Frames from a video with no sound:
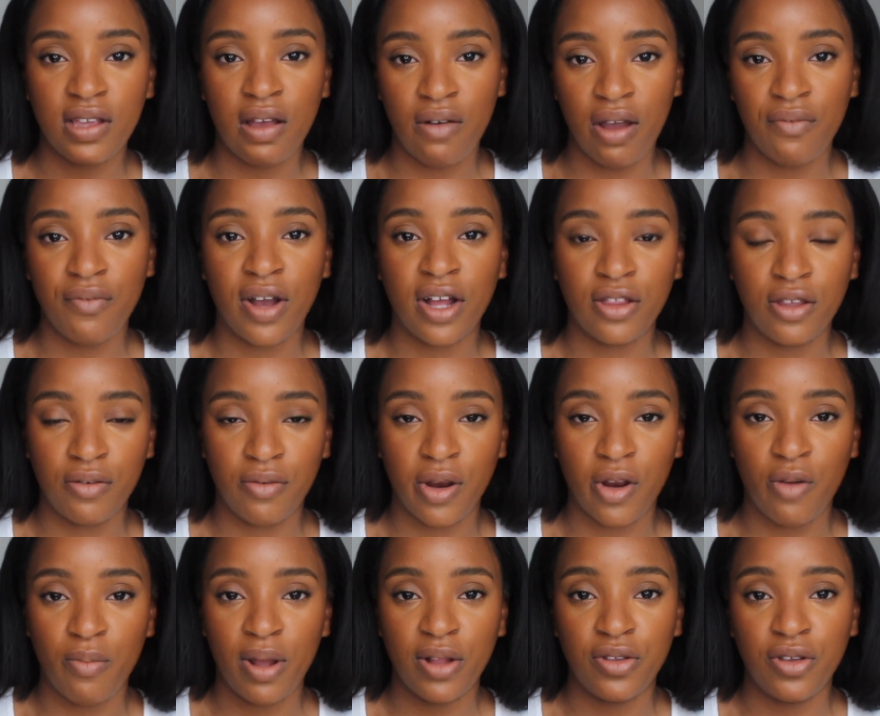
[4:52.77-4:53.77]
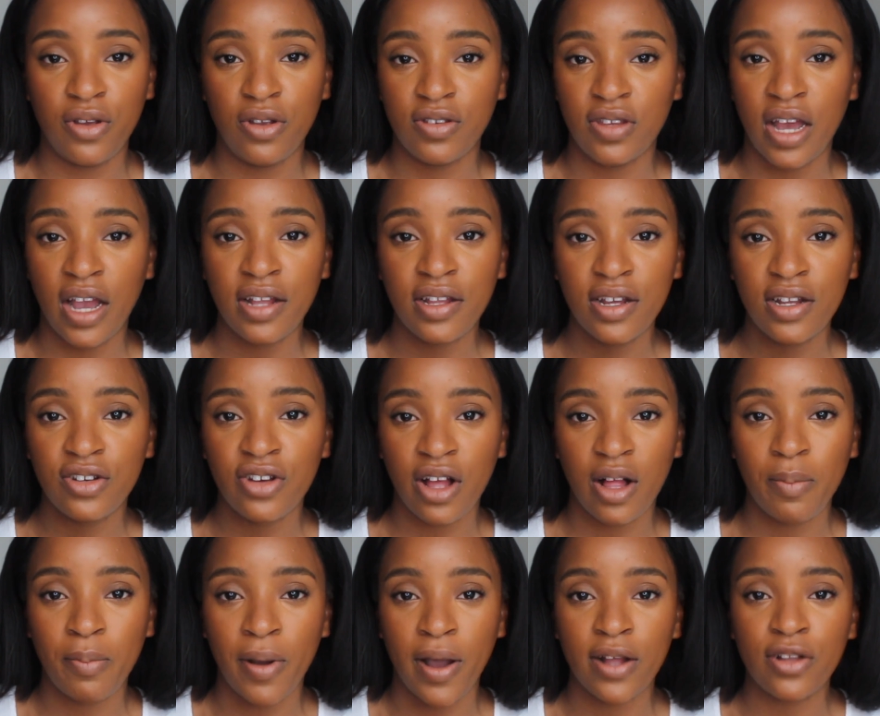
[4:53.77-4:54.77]
However, I do recommend to use either a
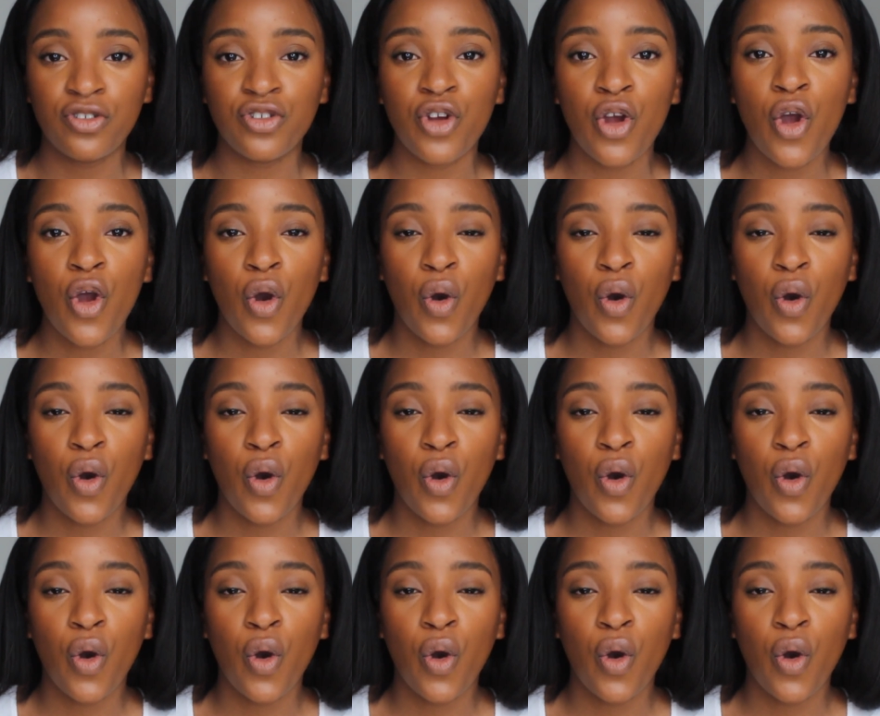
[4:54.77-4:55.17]
gel patch